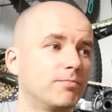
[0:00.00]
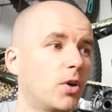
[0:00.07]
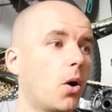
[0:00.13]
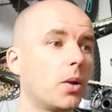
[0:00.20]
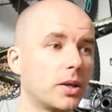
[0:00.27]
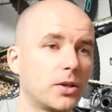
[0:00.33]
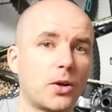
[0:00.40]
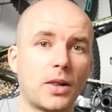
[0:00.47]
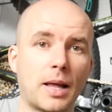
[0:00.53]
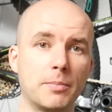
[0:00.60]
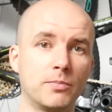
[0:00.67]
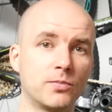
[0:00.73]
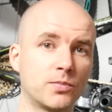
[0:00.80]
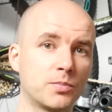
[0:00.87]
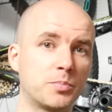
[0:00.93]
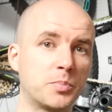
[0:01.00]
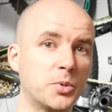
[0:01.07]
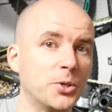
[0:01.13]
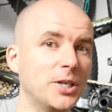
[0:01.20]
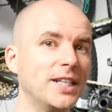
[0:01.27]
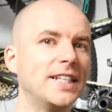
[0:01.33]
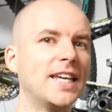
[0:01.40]
All in all, I'm
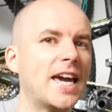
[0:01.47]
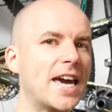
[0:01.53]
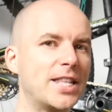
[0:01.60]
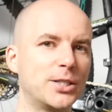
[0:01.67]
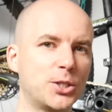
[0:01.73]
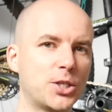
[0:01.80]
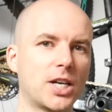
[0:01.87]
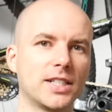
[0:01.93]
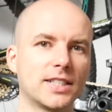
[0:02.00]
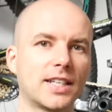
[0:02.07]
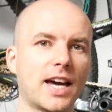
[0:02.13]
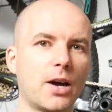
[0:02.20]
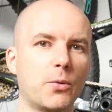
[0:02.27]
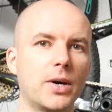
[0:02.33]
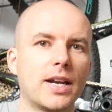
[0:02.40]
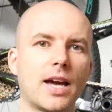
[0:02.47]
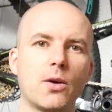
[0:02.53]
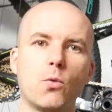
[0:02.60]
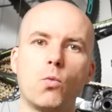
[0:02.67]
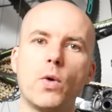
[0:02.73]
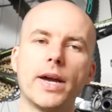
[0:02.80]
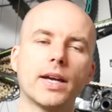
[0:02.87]
pretty energized guy. When I
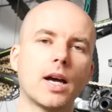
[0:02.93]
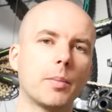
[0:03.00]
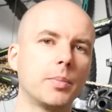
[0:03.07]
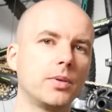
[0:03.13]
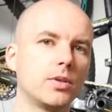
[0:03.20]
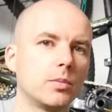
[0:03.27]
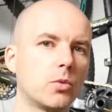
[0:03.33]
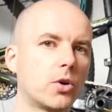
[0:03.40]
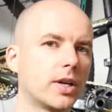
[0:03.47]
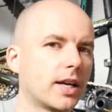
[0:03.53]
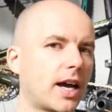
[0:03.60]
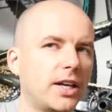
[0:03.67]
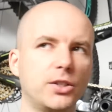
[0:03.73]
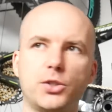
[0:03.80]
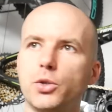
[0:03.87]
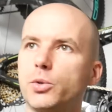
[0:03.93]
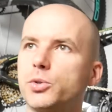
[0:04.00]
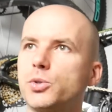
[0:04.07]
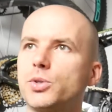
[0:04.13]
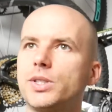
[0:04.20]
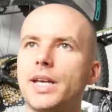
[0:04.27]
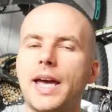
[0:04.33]
wake up in the morning, I don't
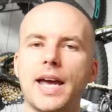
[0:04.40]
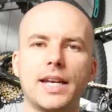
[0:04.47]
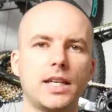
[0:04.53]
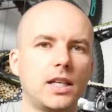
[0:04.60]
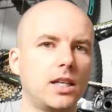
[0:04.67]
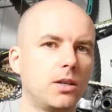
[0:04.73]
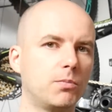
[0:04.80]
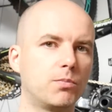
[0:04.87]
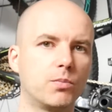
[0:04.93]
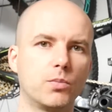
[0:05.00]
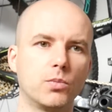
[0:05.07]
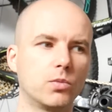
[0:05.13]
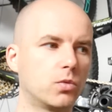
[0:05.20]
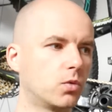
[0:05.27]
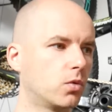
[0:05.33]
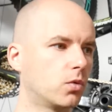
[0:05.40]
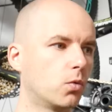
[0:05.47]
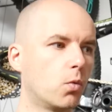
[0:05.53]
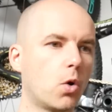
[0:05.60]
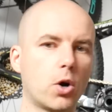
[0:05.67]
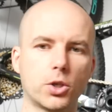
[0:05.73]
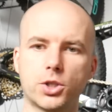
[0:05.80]
use any
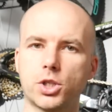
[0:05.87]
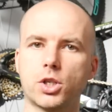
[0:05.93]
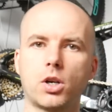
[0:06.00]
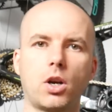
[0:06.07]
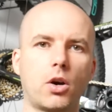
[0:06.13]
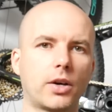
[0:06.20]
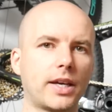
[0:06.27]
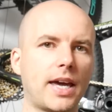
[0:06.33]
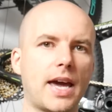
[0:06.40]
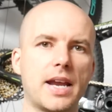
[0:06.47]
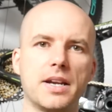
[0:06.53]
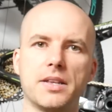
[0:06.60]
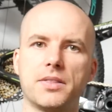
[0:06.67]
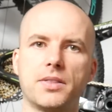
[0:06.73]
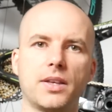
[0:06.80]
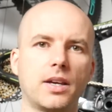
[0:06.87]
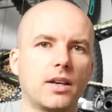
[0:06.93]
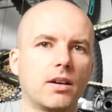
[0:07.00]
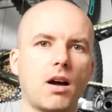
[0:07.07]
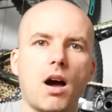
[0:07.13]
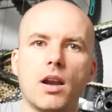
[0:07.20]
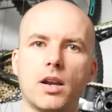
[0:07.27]
watch, clock,
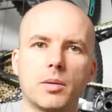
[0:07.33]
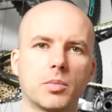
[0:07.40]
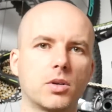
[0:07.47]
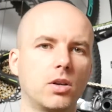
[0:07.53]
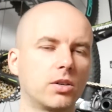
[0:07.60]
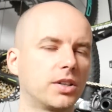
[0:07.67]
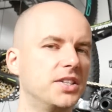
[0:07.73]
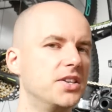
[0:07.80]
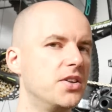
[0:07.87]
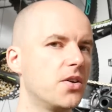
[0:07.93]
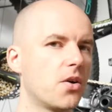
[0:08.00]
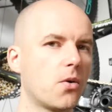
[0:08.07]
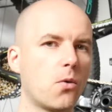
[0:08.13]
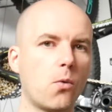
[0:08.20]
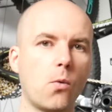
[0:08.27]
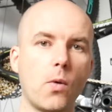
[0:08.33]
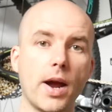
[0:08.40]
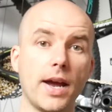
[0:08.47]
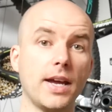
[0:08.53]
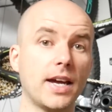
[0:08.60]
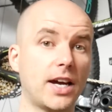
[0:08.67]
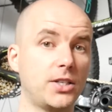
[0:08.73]
anything, alarm clock, no
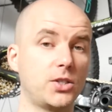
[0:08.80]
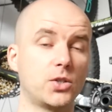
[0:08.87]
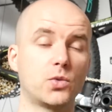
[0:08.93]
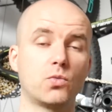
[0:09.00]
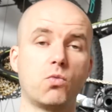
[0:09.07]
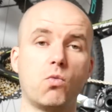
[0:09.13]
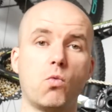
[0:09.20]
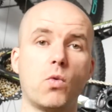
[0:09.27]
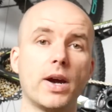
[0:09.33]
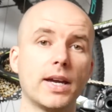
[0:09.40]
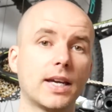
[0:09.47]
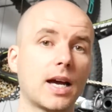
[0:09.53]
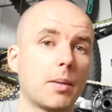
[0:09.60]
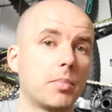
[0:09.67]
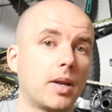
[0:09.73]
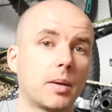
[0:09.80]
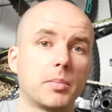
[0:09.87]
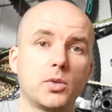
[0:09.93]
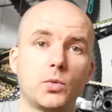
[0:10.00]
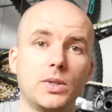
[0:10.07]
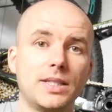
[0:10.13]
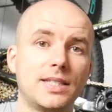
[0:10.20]
way. I just wake up like
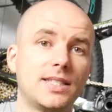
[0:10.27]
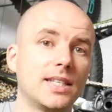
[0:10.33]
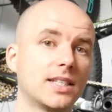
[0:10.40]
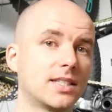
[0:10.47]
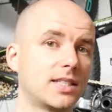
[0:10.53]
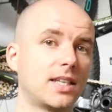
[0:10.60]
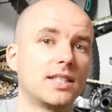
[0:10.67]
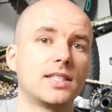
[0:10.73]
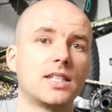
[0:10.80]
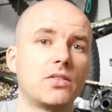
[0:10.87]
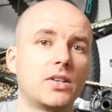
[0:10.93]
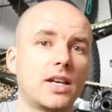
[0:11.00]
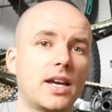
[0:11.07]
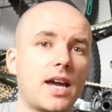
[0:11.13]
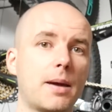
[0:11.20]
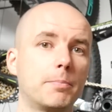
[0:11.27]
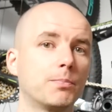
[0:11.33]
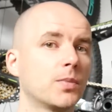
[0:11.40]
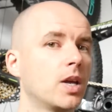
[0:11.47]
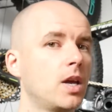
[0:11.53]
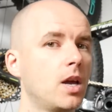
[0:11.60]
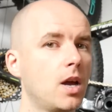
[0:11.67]
between 6 and 7 a.m.,
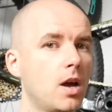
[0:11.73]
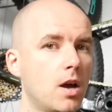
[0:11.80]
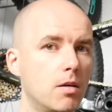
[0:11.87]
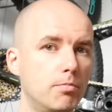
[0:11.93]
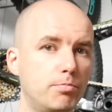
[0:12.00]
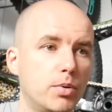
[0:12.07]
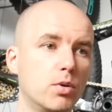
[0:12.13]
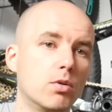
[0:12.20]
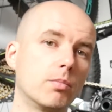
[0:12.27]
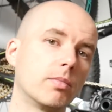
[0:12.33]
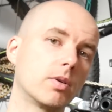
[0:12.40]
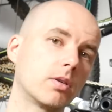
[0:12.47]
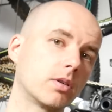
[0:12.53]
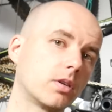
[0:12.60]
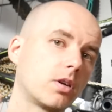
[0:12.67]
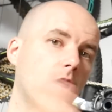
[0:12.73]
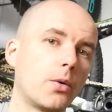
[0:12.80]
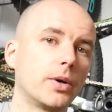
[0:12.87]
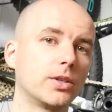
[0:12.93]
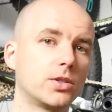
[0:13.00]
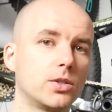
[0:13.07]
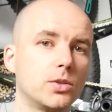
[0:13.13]
boom,
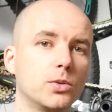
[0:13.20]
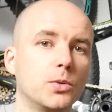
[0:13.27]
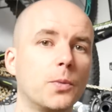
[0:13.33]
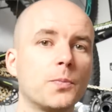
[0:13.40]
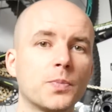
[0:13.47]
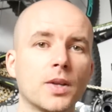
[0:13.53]
going to